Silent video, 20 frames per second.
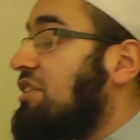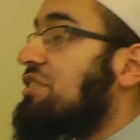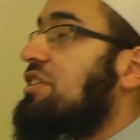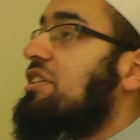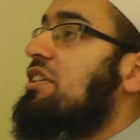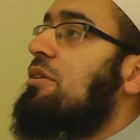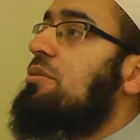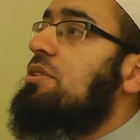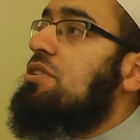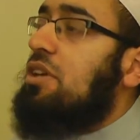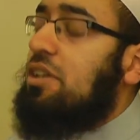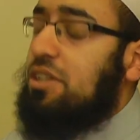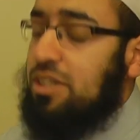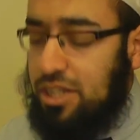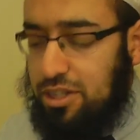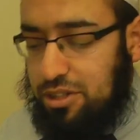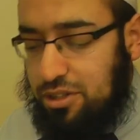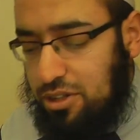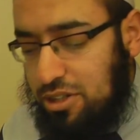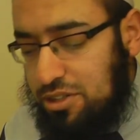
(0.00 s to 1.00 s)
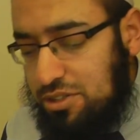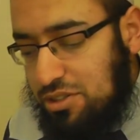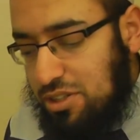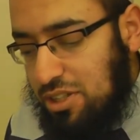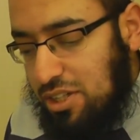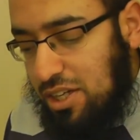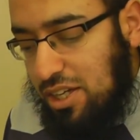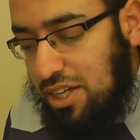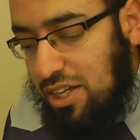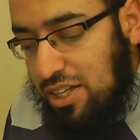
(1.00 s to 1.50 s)
thing that we're trying to get across
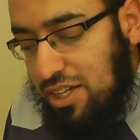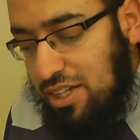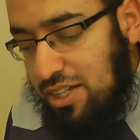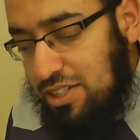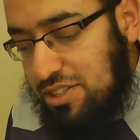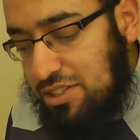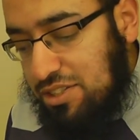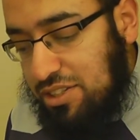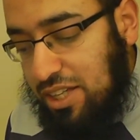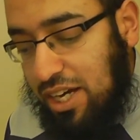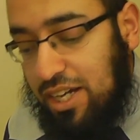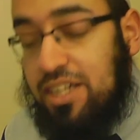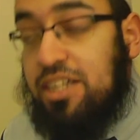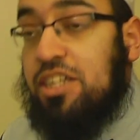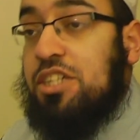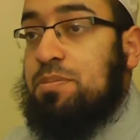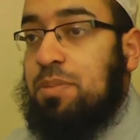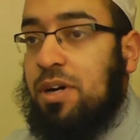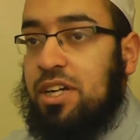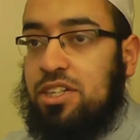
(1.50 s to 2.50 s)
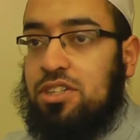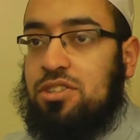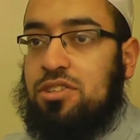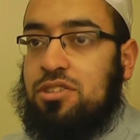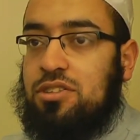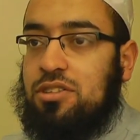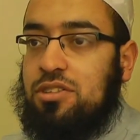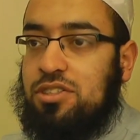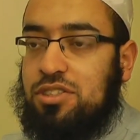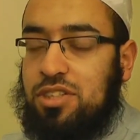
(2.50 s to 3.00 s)
is that he is
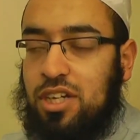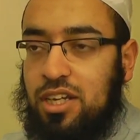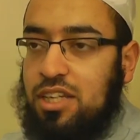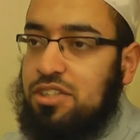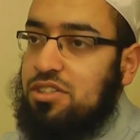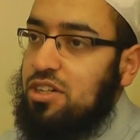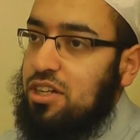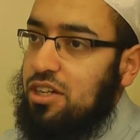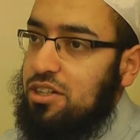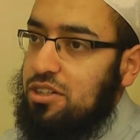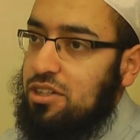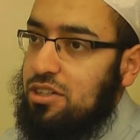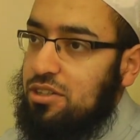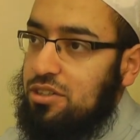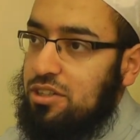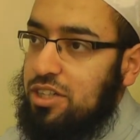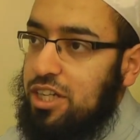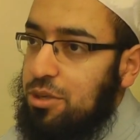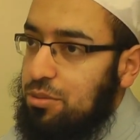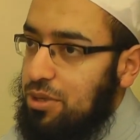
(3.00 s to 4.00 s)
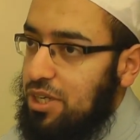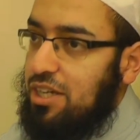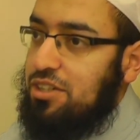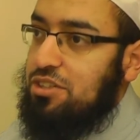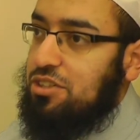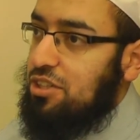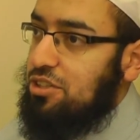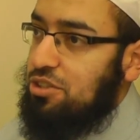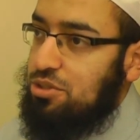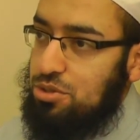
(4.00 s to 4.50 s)
punished. Sayasla nar, he will
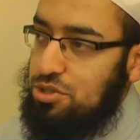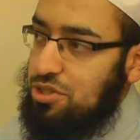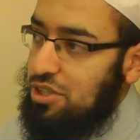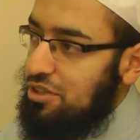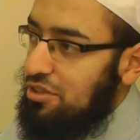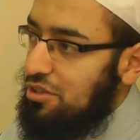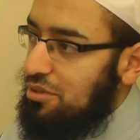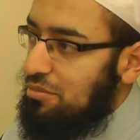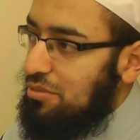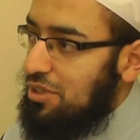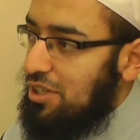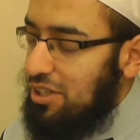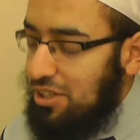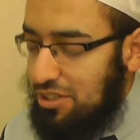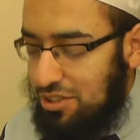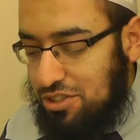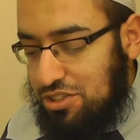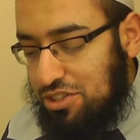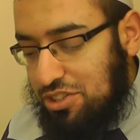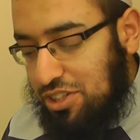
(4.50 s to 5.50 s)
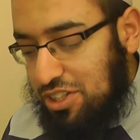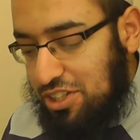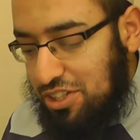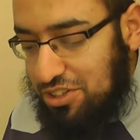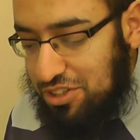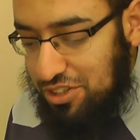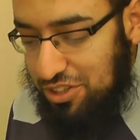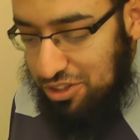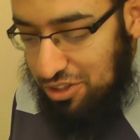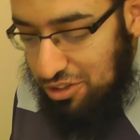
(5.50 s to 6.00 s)
enter into Jahannam. This is the key
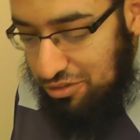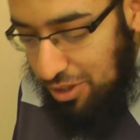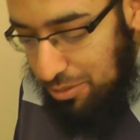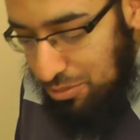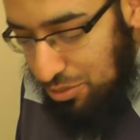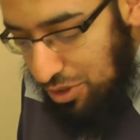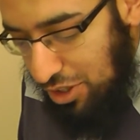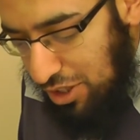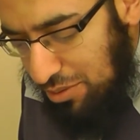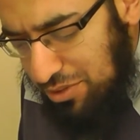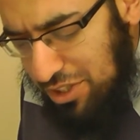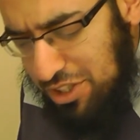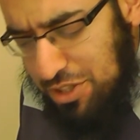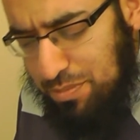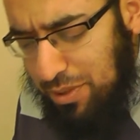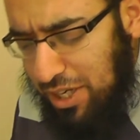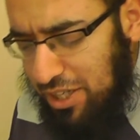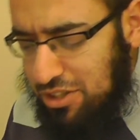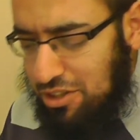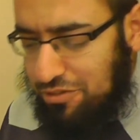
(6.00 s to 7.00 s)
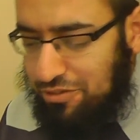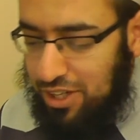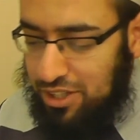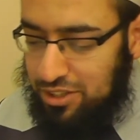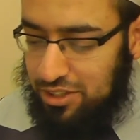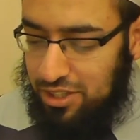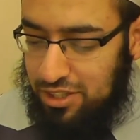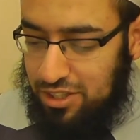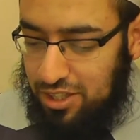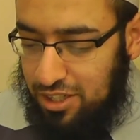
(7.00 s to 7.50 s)
thing of Abu Lahab, despite the
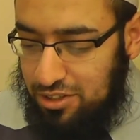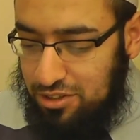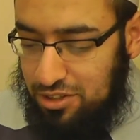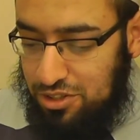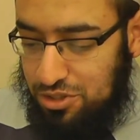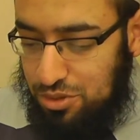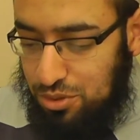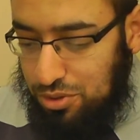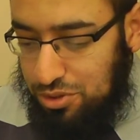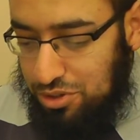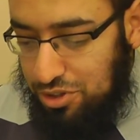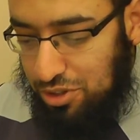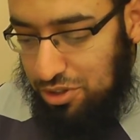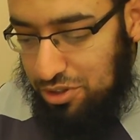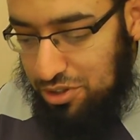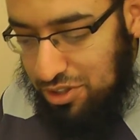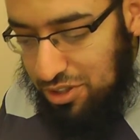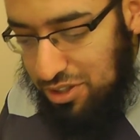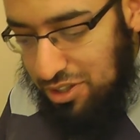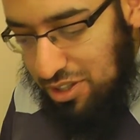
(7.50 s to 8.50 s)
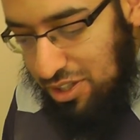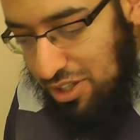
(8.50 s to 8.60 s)
fact that he had this authority.